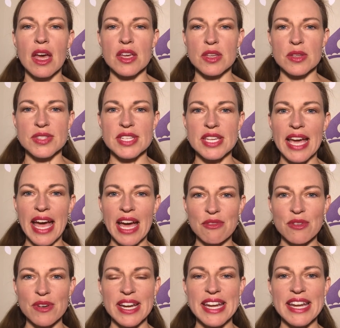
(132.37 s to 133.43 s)
You see,
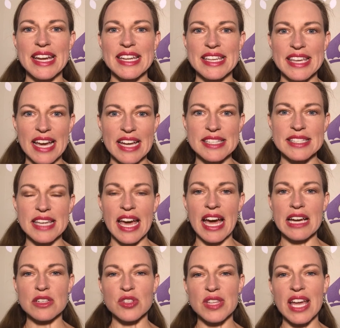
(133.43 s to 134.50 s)
every yes
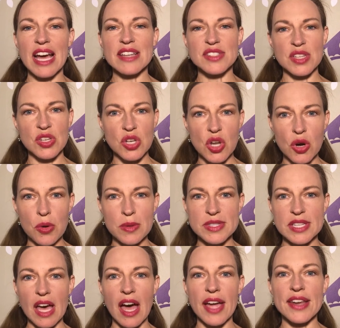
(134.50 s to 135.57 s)
actually has a no
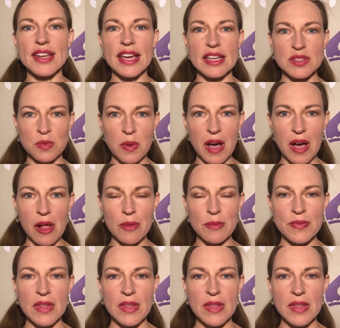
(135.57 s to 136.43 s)
side as well.